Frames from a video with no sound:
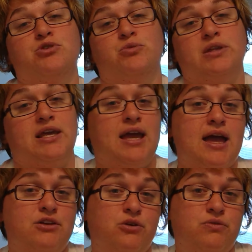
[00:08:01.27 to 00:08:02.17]
do what they
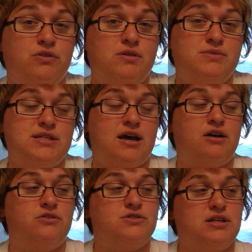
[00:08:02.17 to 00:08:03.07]
can do for
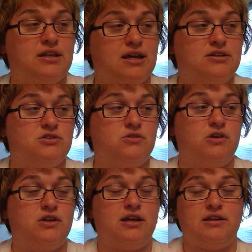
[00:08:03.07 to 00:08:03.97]
themselves,
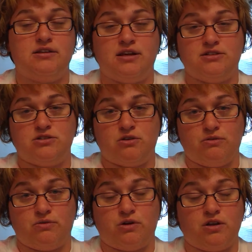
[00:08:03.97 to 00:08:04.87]
and so
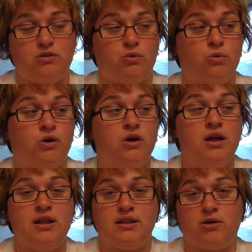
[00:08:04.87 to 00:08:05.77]
forth. Or
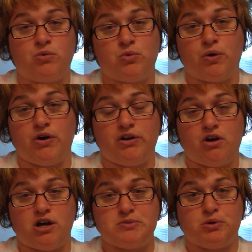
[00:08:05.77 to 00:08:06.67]
like with wearing a
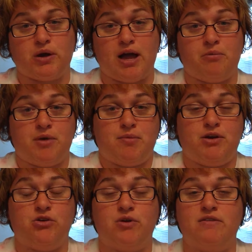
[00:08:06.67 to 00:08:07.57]
hospital gown, maybe
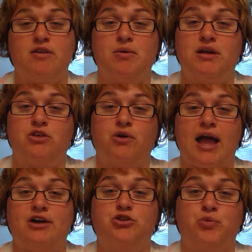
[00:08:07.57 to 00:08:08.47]
you give them another
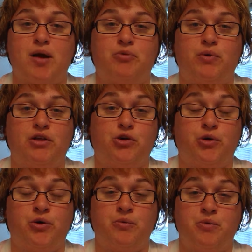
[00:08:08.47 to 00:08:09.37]
gown to wrap around
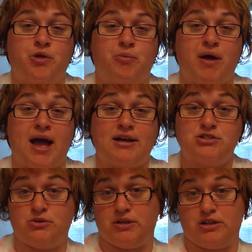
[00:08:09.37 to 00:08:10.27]
their back
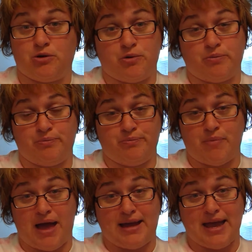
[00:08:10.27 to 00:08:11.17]
so that their
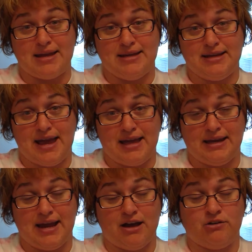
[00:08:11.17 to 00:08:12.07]
back end isn't
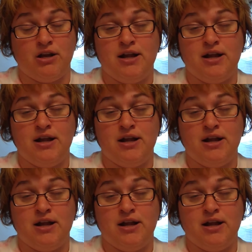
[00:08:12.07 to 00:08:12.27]
hanging out.